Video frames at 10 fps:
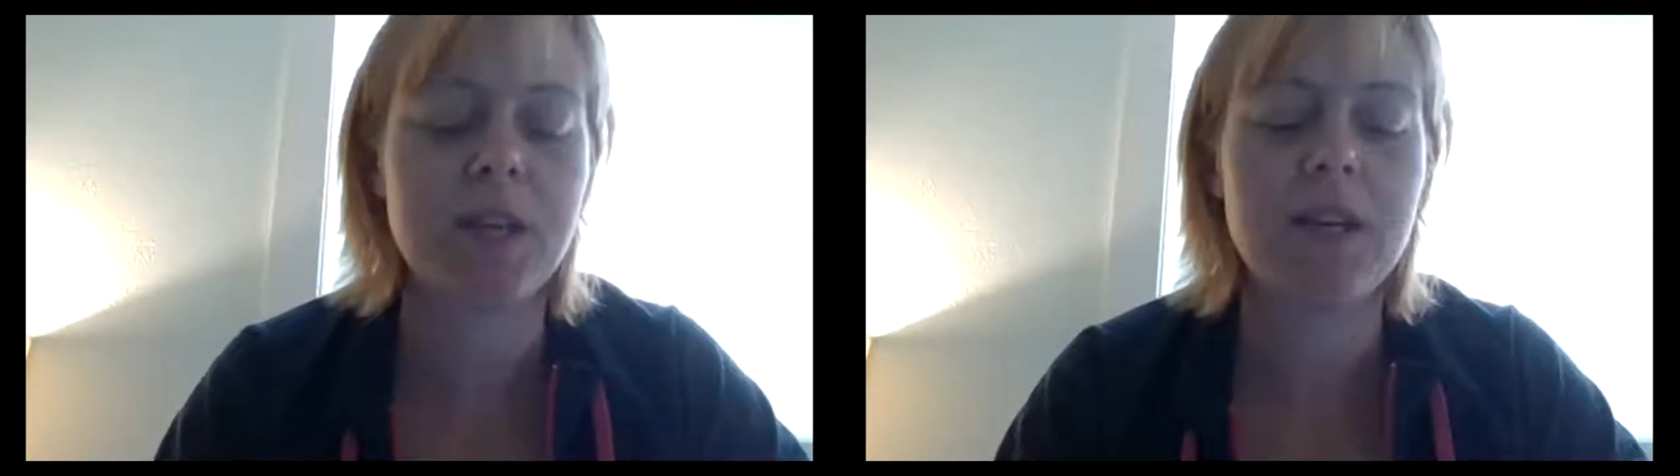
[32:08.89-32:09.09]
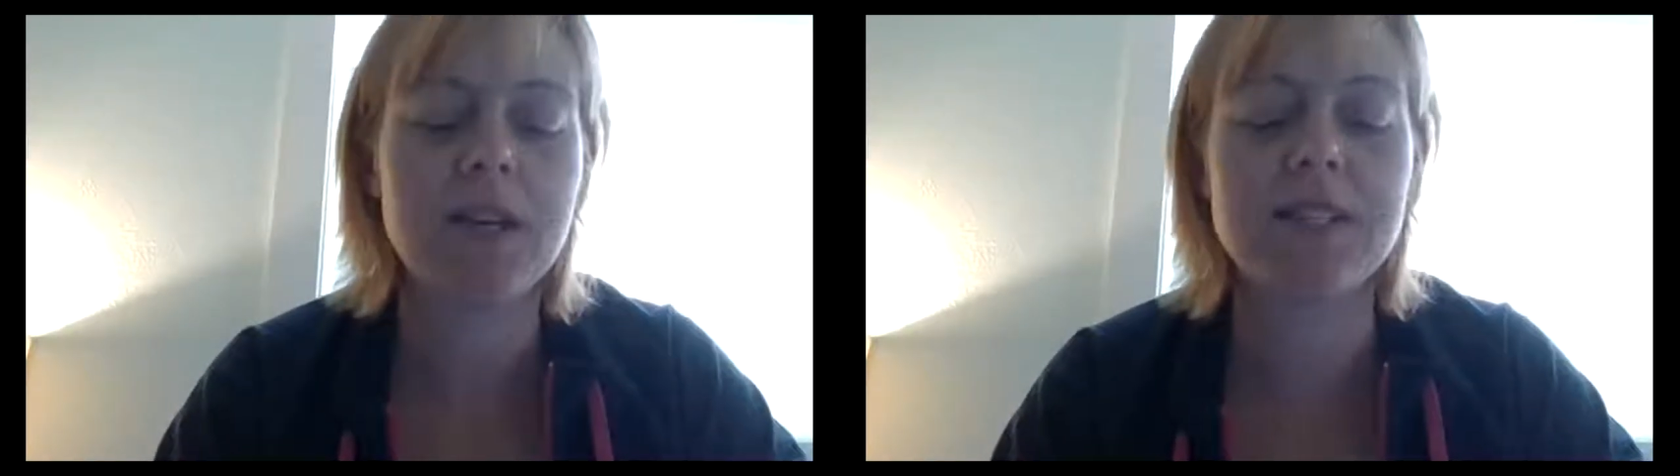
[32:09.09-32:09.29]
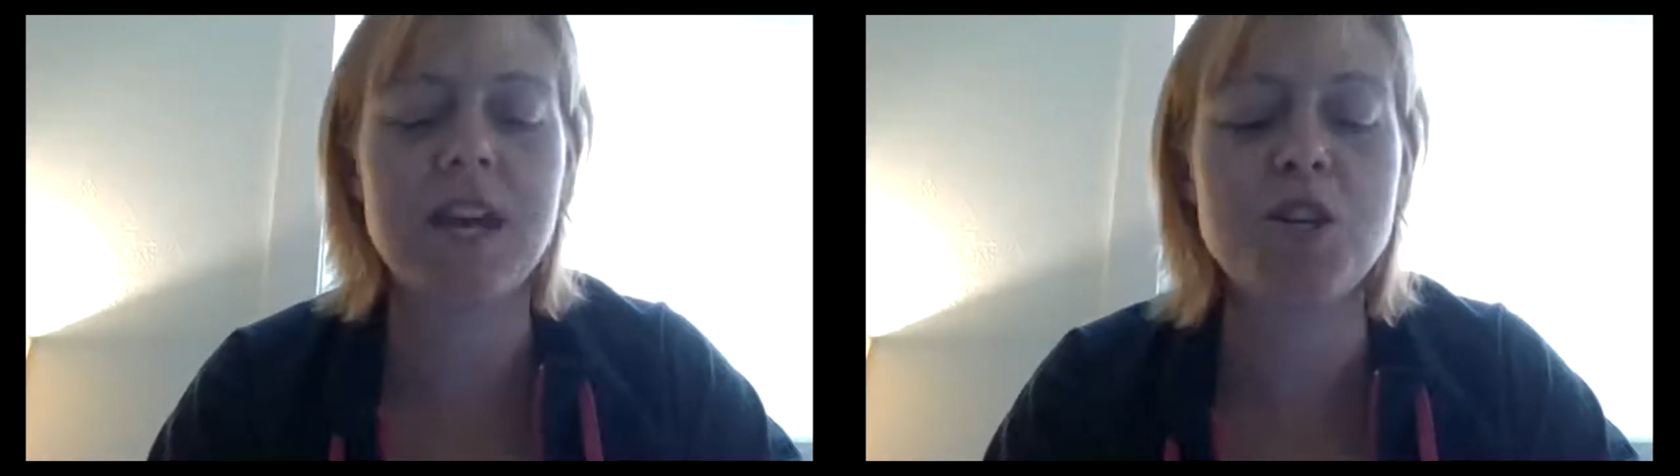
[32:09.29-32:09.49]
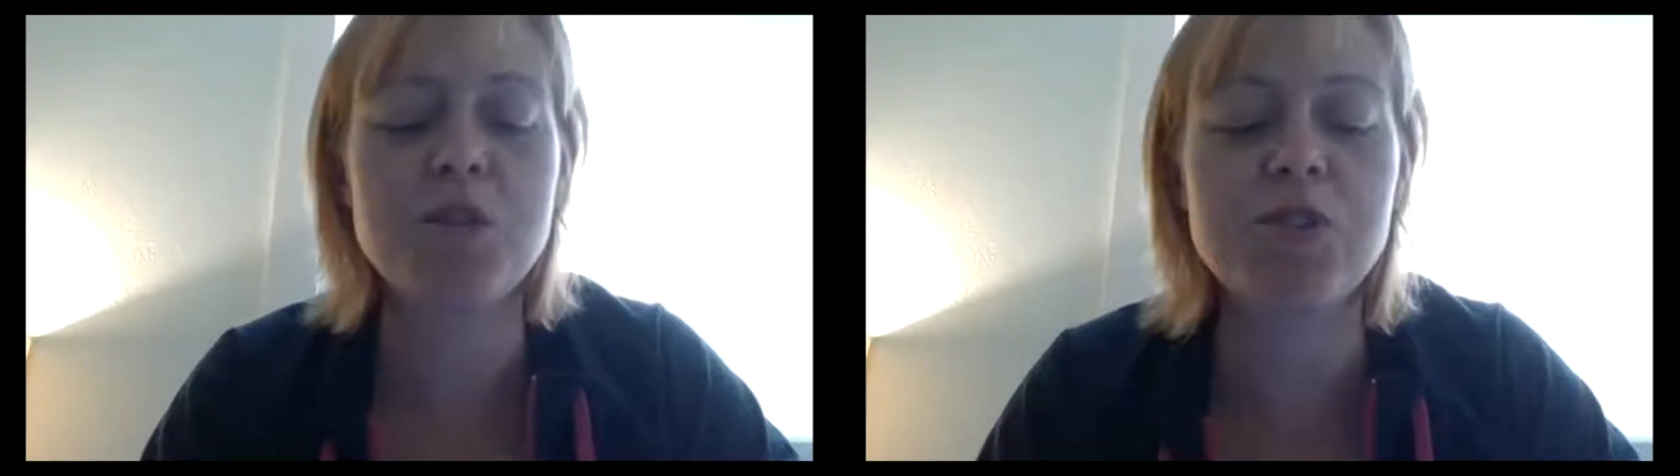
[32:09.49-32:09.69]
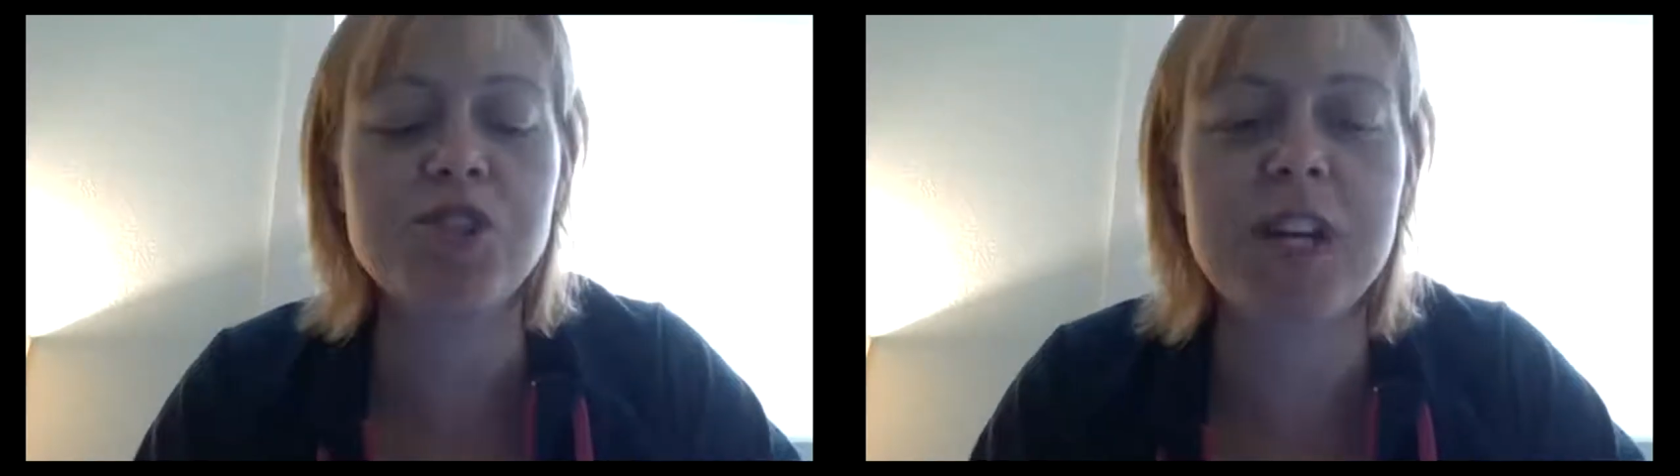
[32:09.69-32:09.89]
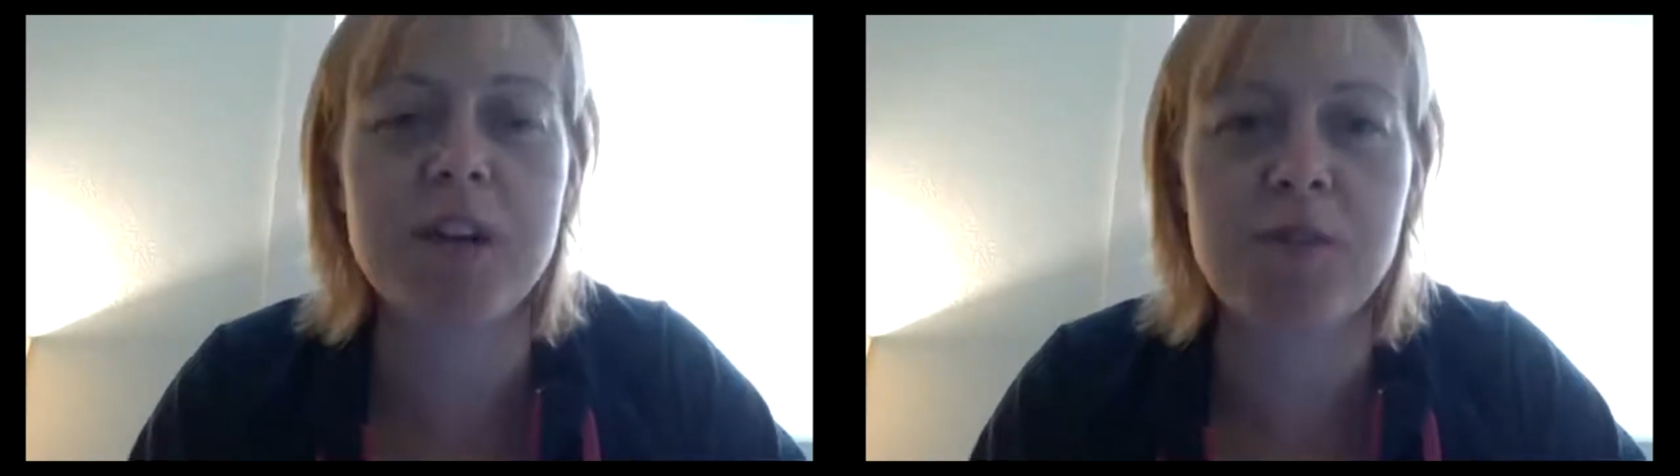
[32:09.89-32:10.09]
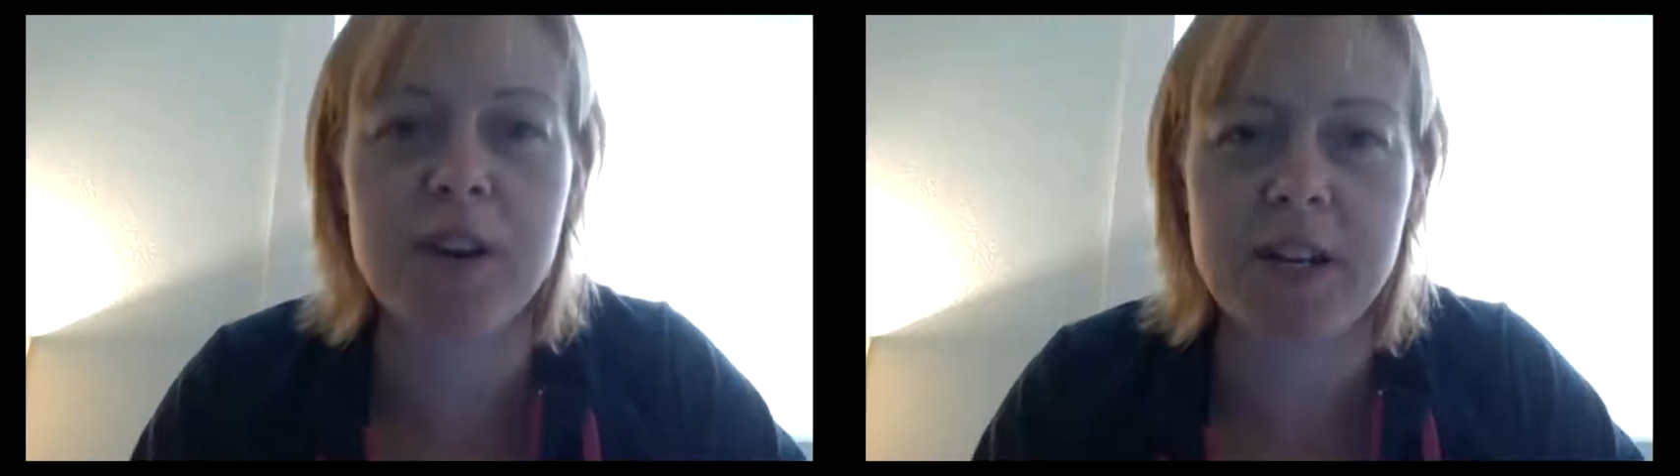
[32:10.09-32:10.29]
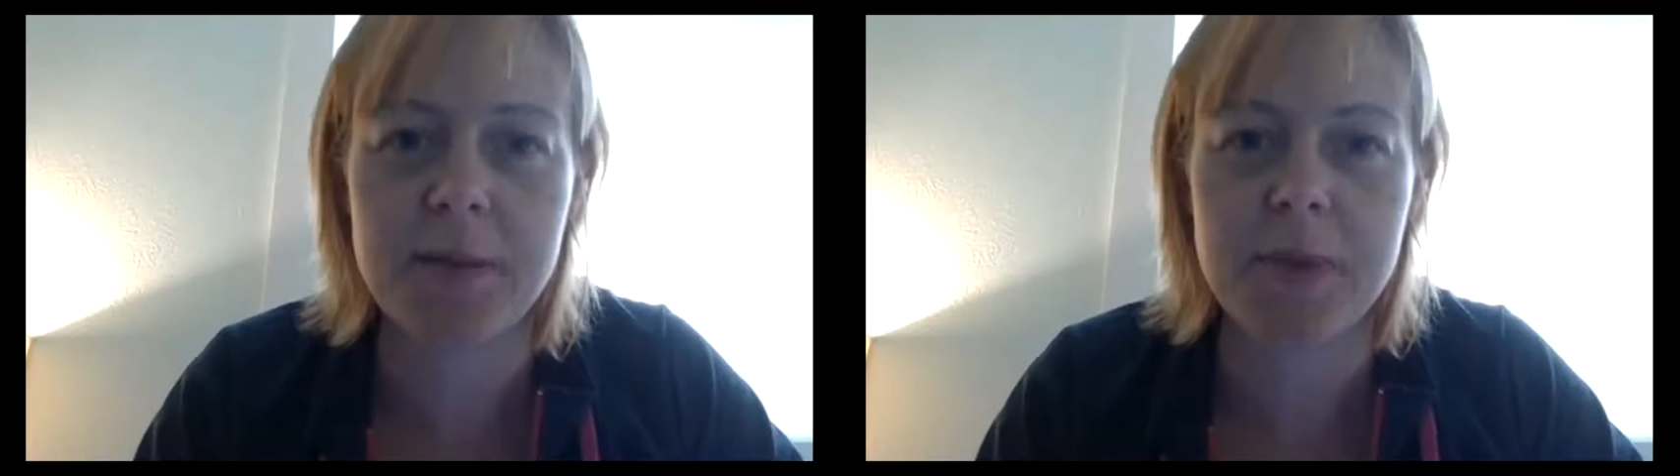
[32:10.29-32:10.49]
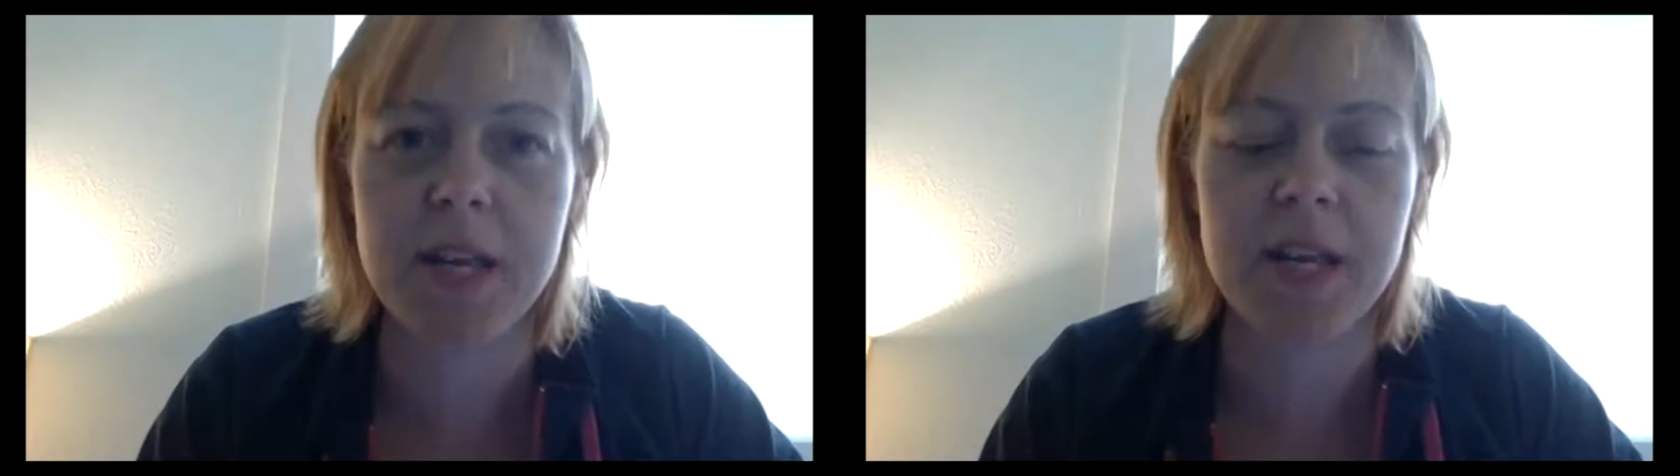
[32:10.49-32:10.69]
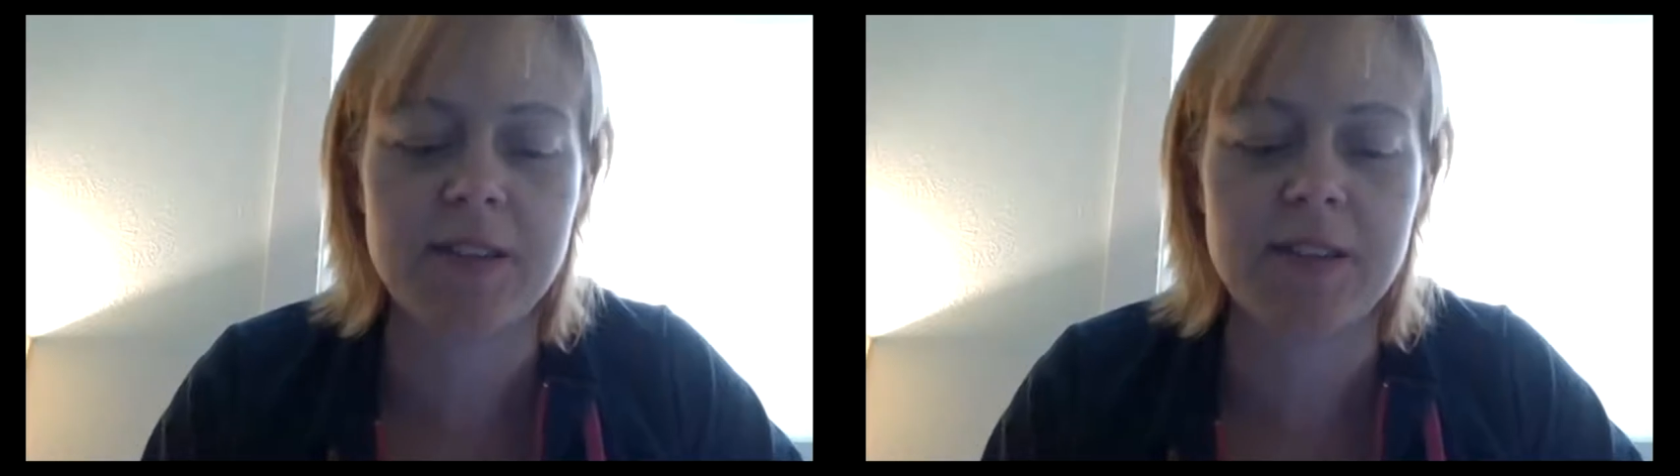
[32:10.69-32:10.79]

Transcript: because I knew she had unfriended me.